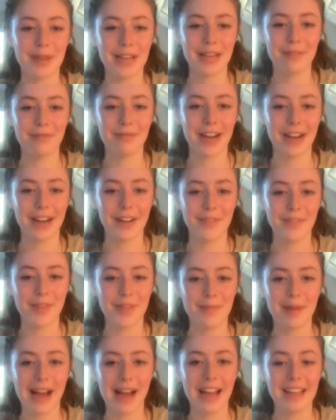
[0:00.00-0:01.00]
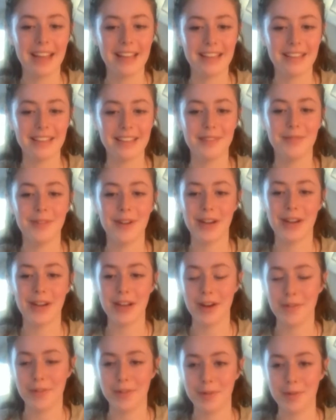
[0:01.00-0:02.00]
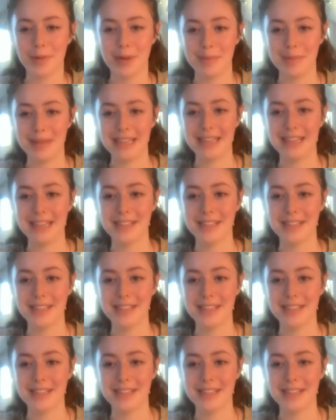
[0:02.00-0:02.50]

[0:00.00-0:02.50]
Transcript: meeting right off the bat is very overwhelming.